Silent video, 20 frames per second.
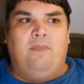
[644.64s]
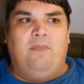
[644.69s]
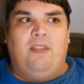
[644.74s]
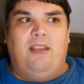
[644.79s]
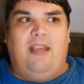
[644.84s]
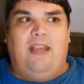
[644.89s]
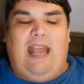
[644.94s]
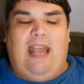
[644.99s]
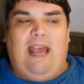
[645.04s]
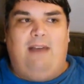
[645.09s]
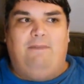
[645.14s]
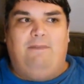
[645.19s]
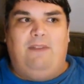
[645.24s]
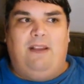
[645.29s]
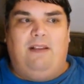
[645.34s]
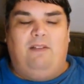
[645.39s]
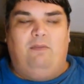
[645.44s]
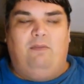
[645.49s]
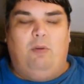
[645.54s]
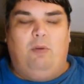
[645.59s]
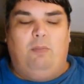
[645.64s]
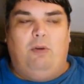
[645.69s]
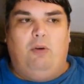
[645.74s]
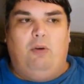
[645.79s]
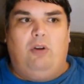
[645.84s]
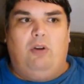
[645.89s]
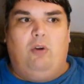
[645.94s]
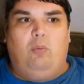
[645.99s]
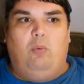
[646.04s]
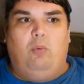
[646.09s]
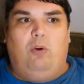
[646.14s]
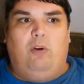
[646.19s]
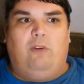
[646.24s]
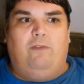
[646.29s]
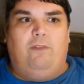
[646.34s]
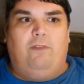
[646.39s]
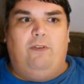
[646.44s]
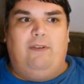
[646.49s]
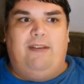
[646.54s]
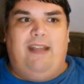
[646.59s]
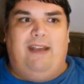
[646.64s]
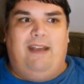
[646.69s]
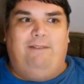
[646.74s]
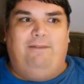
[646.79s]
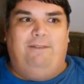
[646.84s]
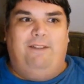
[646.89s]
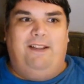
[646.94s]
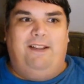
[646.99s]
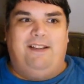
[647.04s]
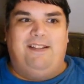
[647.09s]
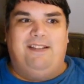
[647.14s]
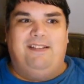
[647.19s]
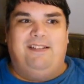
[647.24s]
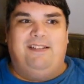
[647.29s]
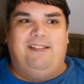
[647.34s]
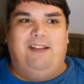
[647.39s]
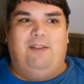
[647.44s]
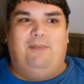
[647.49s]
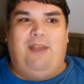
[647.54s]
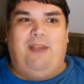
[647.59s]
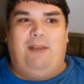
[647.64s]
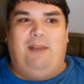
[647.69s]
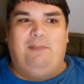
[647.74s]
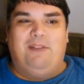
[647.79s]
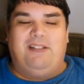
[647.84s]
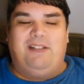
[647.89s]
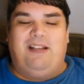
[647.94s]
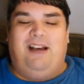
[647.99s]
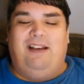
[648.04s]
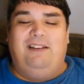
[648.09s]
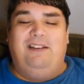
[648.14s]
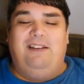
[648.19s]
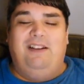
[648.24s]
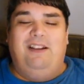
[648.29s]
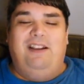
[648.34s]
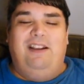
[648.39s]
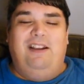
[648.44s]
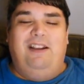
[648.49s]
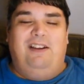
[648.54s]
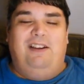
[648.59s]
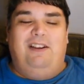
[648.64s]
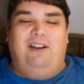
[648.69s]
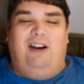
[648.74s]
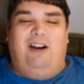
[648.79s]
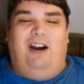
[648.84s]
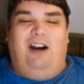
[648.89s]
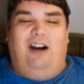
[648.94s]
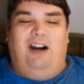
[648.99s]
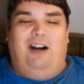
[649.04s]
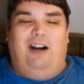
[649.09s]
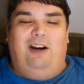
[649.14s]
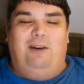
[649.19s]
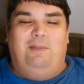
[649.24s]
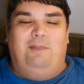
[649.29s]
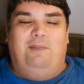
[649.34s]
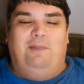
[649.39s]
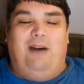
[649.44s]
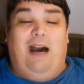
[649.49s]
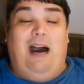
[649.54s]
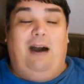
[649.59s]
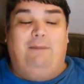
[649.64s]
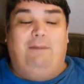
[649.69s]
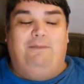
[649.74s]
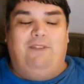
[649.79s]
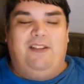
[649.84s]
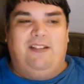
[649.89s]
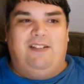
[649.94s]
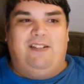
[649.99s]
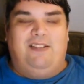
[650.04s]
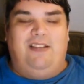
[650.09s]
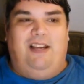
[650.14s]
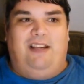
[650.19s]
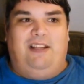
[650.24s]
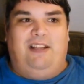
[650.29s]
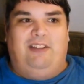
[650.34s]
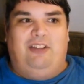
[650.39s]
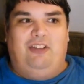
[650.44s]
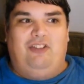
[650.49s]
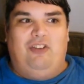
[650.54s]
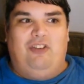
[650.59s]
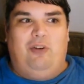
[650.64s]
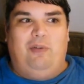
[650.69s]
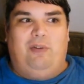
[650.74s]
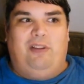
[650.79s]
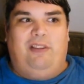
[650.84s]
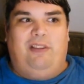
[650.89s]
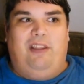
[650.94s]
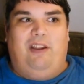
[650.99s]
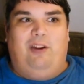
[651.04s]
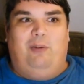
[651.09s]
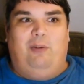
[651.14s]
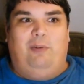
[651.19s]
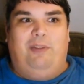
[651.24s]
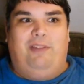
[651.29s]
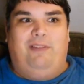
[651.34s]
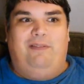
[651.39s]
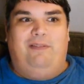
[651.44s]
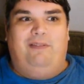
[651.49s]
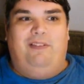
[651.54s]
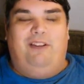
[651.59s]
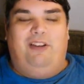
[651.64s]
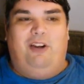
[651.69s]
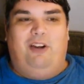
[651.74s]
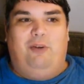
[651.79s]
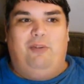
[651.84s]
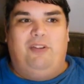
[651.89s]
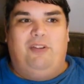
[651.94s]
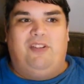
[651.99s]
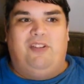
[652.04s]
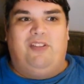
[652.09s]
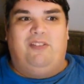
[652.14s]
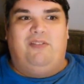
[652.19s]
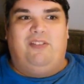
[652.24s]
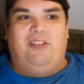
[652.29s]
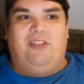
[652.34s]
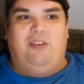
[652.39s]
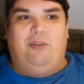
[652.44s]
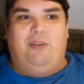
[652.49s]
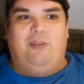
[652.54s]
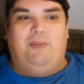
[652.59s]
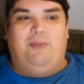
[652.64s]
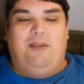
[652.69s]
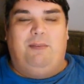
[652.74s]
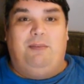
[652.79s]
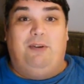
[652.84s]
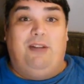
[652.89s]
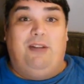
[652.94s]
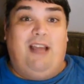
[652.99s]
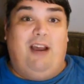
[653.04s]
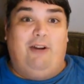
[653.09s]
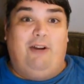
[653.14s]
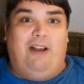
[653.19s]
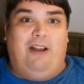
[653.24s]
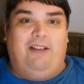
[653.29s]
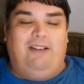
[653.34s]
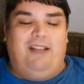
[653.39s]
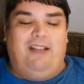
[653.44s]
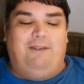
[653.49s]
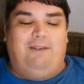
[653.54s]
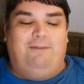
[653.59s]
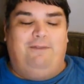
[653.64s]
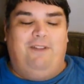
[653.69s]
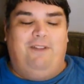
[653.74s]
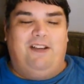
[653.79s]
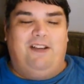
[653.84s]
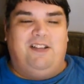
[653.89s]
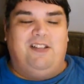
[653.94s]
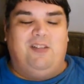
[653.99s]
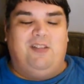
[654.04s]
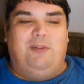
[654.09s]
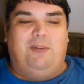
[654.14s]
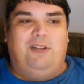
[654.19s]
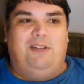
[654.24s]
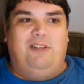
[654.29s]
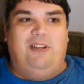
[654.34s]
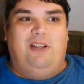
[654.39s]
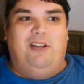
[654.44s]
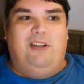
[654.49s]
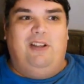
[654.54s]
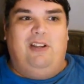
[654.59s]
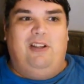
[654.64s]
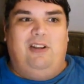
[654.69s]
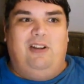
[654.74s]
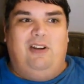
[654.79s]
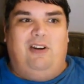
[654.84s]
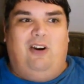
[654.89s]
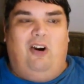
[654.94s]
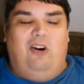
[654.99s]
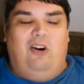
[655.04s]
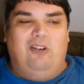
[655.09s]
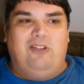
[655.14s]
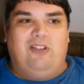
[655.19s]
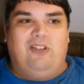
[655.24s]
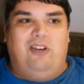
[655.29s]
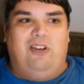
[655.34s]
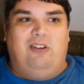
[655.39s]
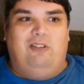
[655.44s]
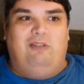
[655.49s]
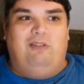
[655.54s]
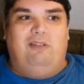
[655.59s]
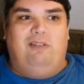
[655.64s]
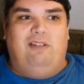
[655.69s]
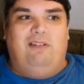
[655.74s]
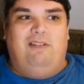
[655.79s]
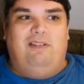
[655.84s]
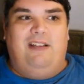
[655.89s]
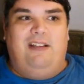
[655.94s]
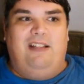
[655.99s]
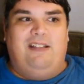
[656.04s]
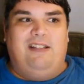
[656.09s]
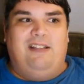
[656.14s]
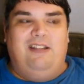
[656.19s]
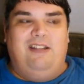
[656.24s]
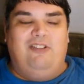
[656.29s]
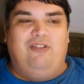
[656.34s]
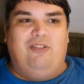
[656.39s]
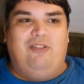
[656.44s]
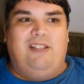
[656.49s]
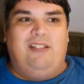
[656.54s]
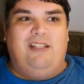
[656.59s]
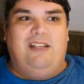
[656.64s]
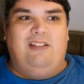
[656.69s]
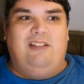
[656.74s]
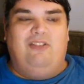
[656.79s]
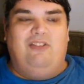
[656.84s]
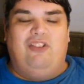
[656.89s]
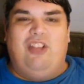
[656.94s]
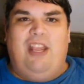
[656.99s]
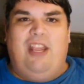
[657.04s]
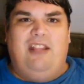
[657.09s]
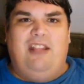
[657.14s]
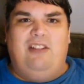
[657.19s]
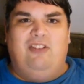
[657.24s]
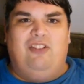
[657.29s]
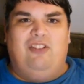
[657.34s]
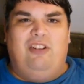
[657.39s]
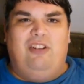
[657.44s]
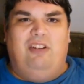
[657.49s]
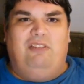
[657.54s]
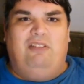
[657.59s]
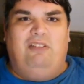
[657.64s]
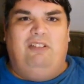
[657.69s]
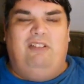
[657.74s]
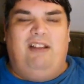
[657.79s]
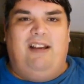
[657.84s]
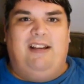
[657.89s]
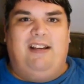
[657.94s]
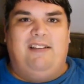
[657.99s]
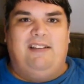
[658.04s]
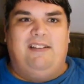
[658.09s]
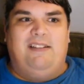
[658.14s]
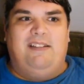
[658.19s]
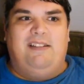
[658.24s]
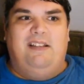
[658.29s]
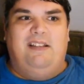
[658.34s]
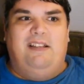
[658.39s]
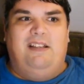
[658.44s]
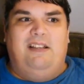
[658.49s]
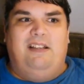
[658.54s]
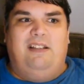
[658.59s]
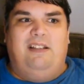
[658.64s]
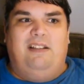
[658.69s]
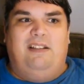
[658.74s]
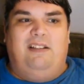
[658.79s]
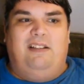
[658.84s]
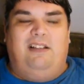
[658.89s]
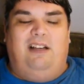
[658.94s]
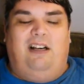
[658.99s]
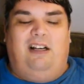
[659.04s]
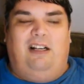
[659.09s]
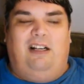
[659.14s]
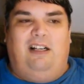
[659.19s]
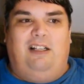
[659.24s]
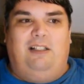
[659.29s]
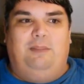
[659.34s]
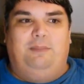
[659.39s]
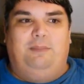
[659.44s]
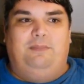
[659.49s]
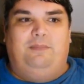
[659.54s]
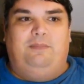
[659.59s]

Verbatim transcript: having Ramona work for Netflix instead of Amazon. Um, obviously I get the joke there with, you know, this series being put out on Netflix, but also it's an interesting change nonetheless. Um,